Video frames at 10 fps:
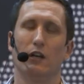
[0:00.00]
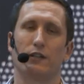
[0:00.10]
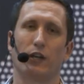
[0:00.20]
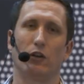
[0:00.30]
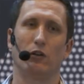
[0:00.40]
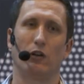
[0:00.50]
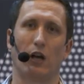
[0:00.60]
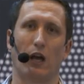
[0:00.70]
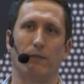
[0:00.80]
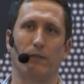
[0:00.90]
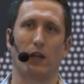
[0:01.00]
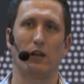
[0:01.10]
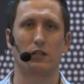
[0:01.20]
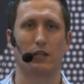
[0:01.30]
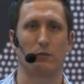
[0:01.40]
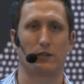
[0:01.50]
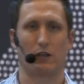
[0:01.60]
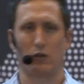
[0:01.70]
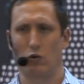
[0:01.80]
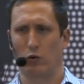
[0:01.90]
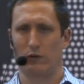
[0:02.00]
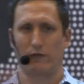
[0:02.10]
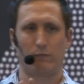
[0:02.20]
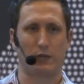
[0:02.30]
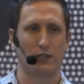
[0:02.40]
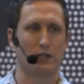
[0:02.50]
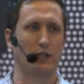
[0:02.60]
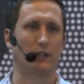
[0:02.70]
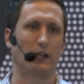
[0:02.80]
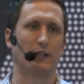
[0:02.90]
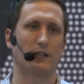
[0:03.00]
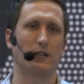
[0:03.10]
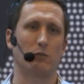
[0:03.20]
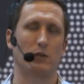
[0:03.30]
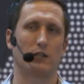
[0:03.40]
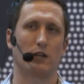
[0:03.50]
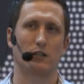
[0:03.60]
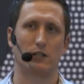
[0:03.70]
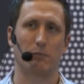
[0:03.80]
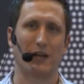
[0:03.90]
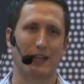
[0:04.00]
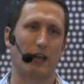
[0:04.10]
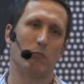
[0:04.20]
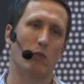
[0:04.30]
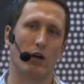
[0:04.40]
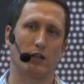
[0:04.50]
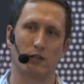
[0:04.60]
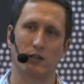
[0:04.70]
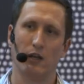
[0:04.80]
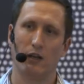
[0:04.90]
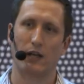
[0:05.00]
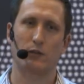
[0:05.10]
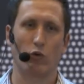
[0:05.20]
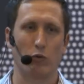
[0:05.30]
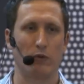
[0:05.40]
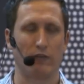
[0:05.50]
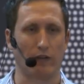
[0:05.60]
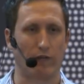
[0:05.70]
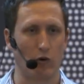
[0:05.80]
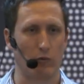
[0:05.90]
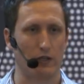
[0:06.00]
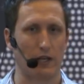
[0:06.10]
So initially, it was kind of awkward positioning things, and then we started to bear that in mind as we were moving forward.